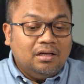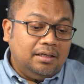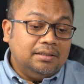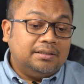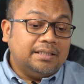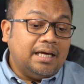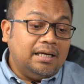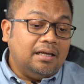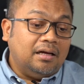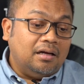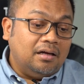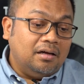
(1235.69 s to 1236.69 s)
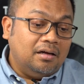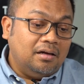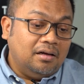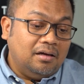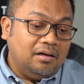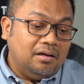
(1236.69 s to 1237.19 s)
It's sad lah.
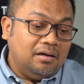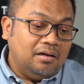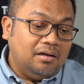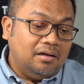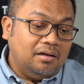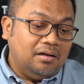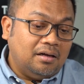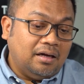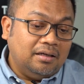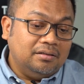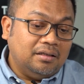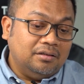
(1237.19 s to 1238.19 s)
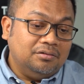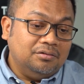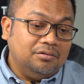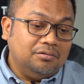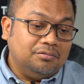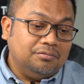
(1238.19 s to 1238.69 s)
I don't
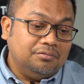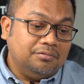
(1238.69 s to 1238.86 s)
know.